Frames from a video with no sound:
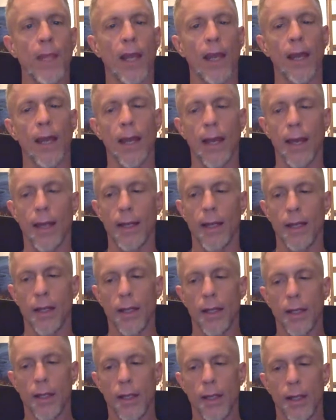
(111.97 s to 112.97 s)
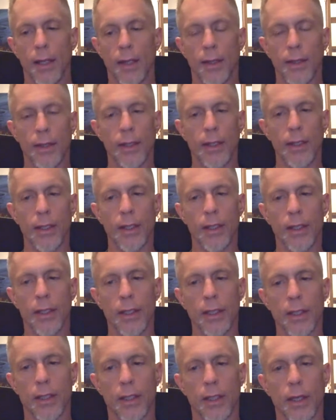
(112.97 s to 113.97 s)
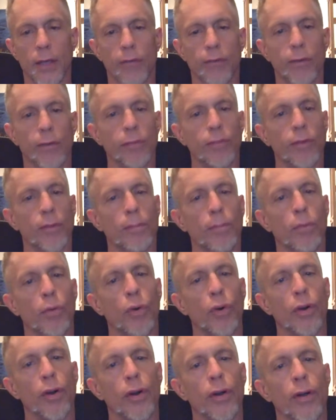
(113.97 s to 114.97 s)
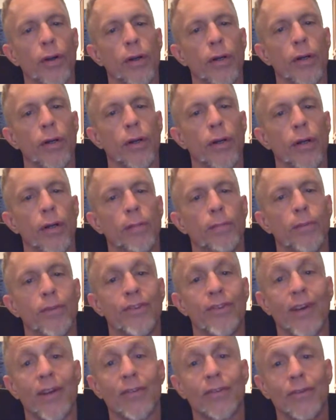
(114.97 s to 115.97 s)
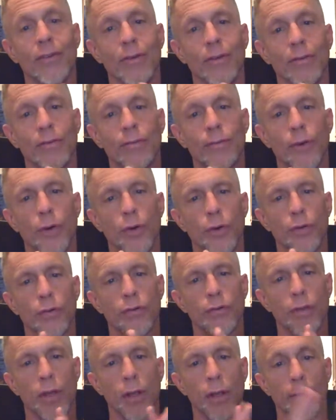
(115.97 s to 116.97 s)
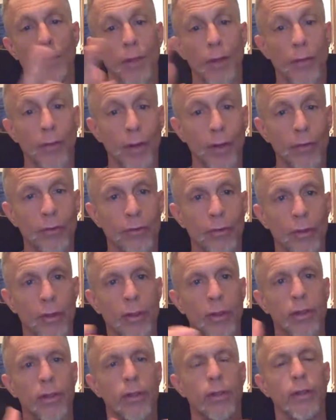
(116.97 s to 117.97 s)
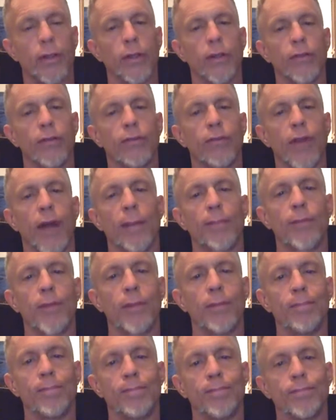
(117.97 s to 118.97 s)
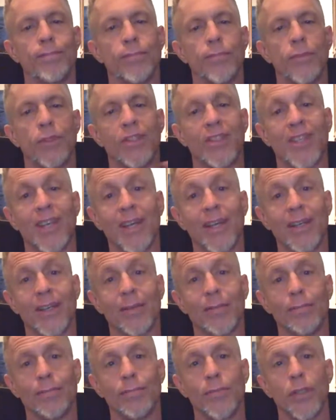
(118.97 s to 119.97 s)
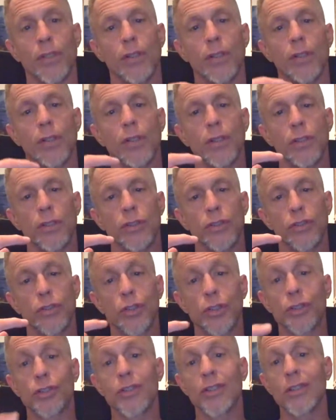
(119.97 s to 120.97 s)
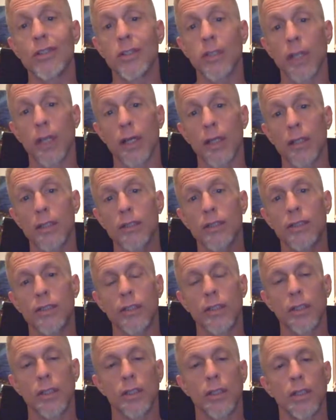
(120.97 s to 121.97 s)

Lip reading: And the Customs and Border Protection folks at immigration stopped him, detained him, searched his luggage,